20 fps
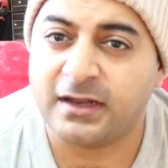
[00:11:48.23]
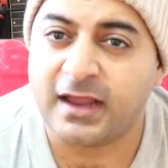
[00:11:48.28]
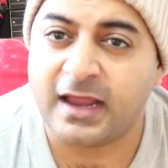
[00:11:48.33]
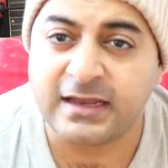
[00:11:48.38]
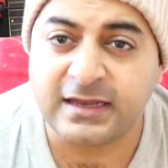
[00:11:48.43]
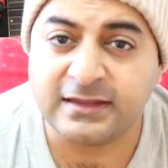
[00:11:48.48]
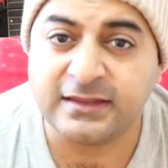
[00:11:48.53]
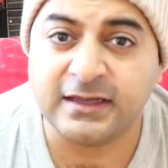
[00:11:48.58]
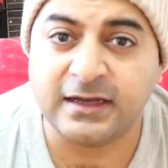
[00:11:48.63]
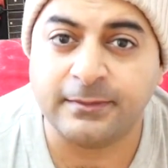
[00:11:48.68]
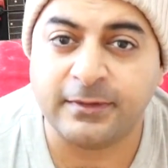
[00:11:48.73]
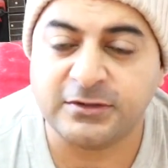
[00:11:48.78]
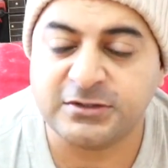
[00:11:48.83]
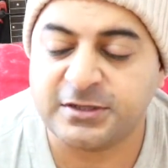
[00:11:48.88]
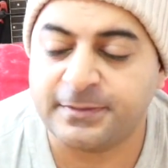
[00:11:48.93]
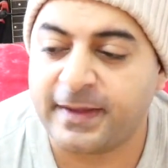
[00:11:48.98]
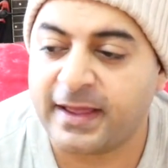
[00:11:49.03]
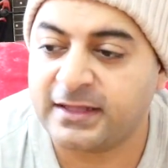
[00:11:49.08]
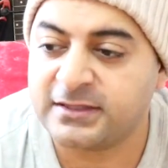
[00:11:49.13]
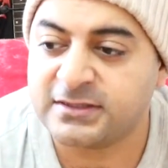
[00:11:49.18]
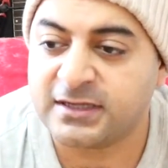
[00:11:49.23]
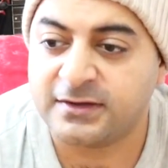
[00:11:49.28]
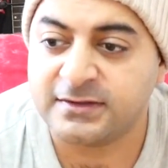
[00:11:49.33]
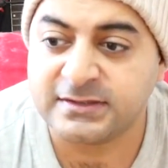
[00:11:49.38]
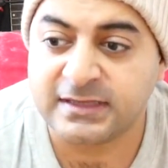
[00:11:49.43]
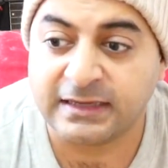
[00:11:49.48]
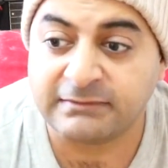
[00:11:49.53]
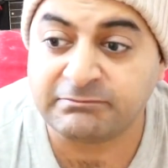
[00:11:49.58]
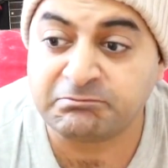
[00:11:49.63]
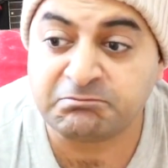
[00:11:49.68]
anything about Japan, so I
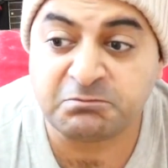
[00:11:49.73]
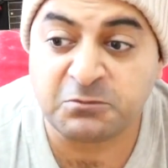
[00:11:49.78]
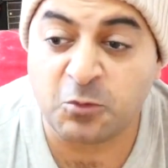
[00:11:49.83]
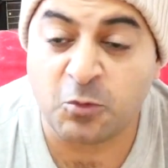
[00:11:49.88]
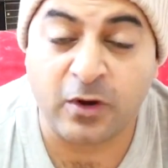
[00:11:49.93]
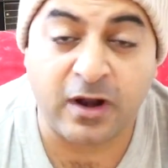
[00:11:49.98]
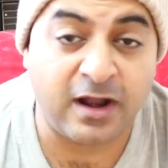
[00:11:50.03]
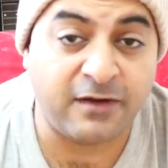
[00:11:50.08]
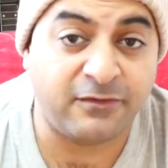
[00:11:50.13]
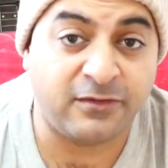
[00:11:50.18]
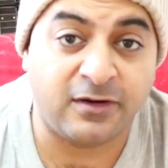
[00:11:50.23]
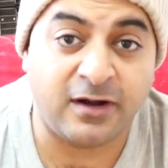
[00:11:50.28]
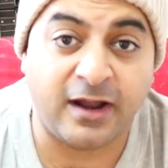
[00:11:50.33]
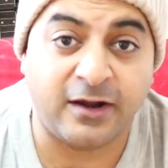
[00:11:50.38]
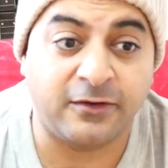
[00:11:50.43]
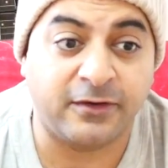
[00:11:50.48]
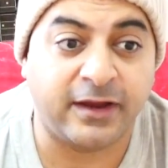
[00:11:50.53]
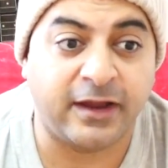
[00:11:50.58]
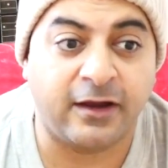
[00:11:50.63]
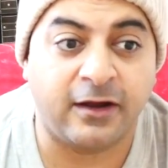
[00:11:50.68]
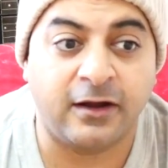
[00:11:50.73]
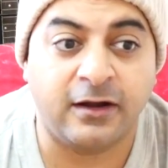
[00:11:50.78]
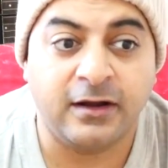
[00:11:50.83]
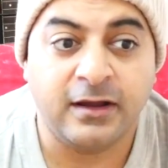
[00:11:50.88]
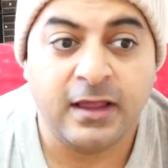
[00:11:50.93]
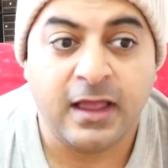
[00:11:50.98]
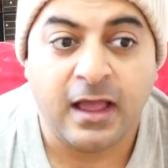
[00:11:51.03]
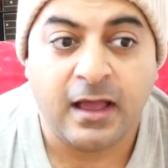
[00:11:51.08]
was like, wherever, I don't care.